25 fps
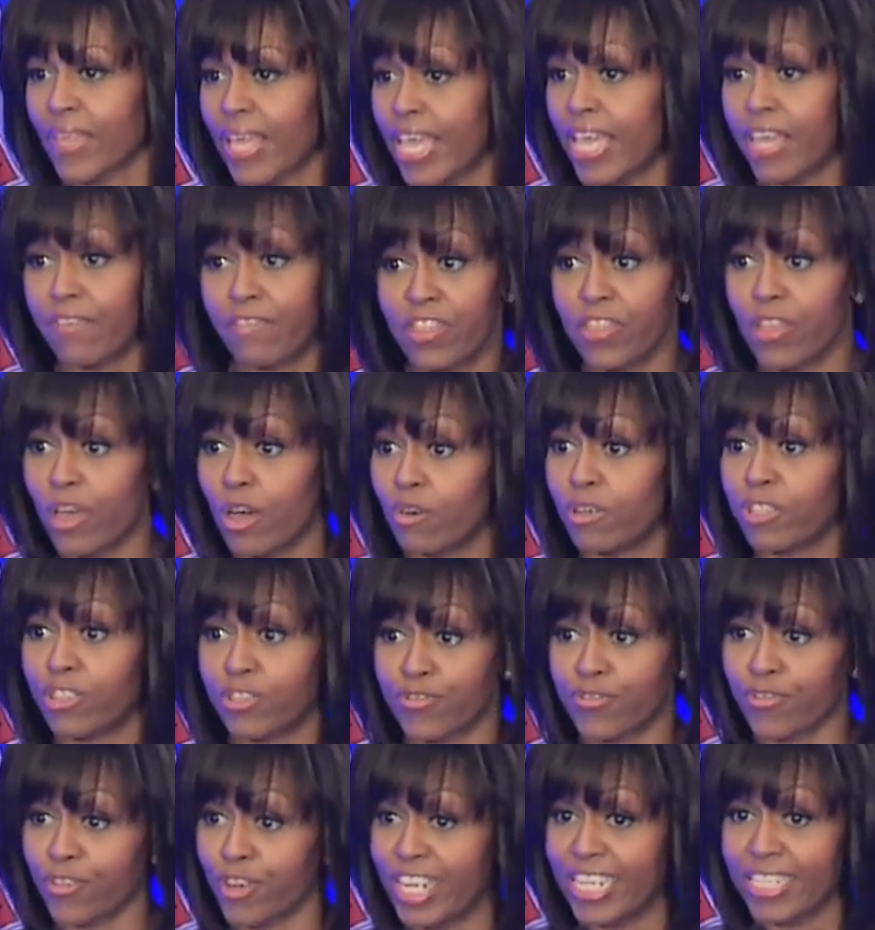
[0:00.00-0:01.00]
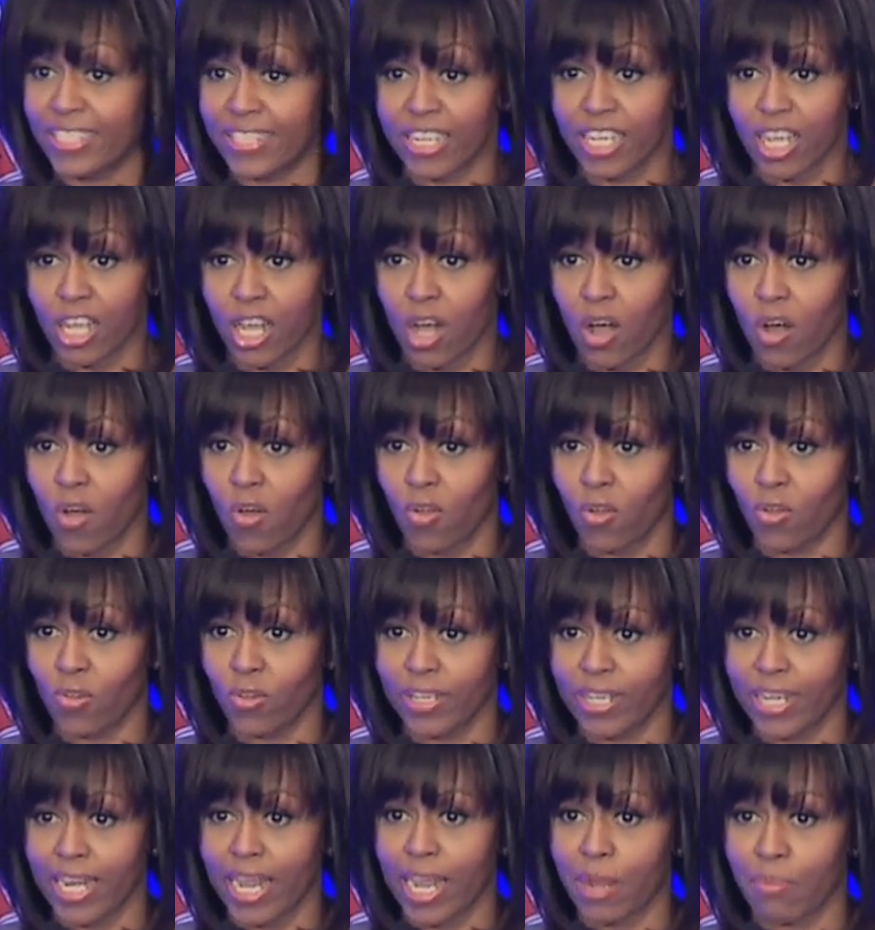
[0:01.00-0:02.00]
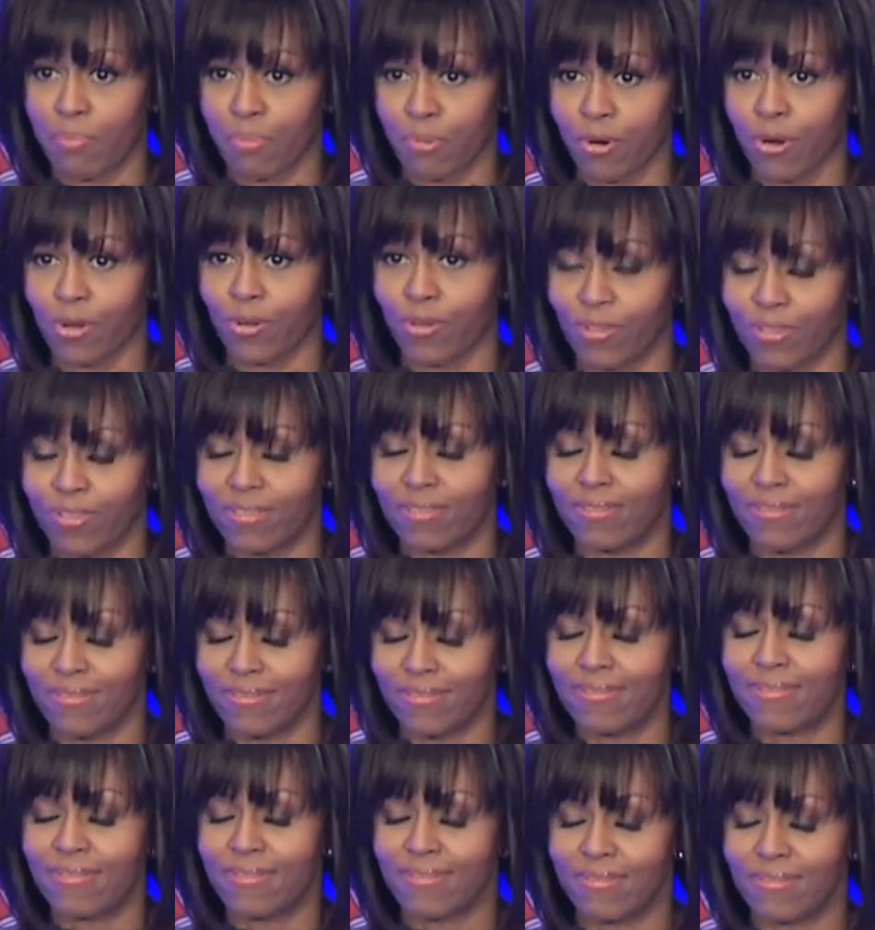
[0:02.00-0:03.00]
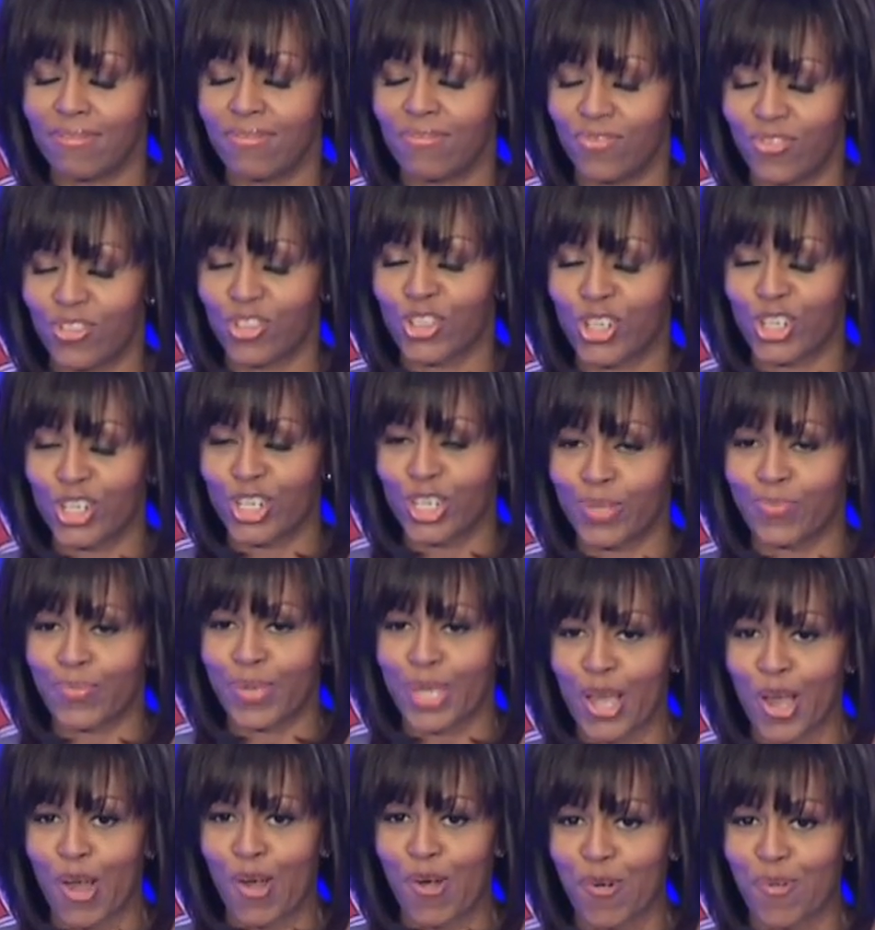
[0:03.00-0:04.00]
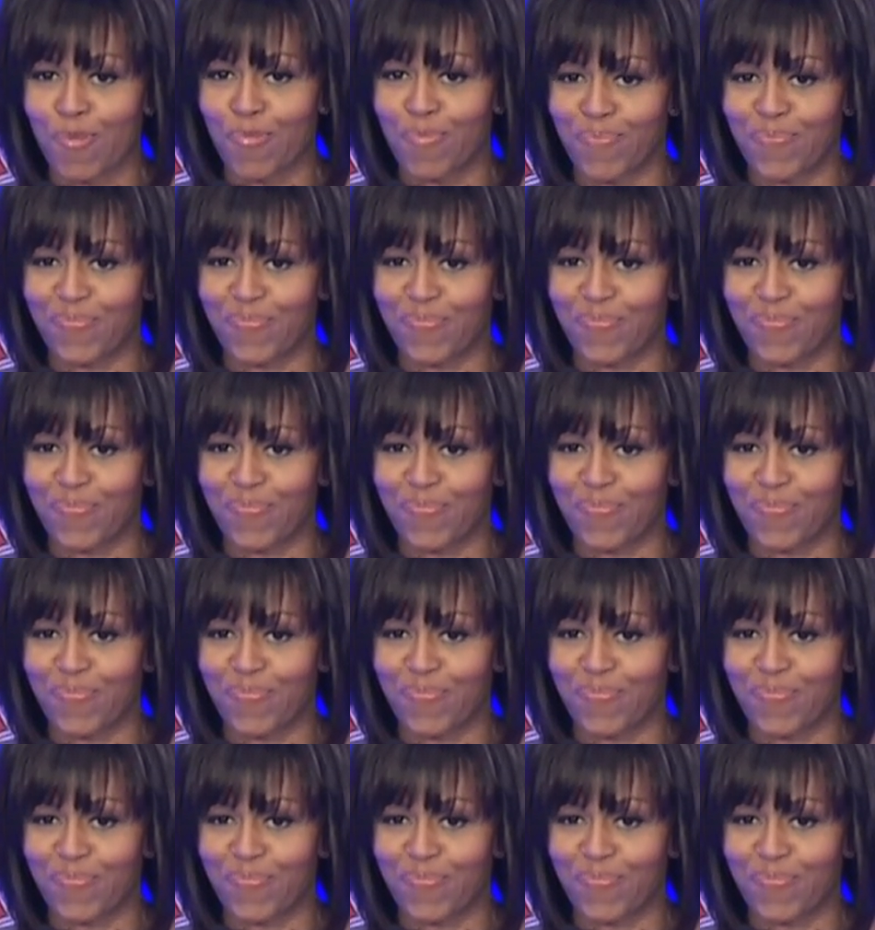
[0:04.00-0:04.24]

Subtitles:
Even though it's freezing cold in April, it's good to be home.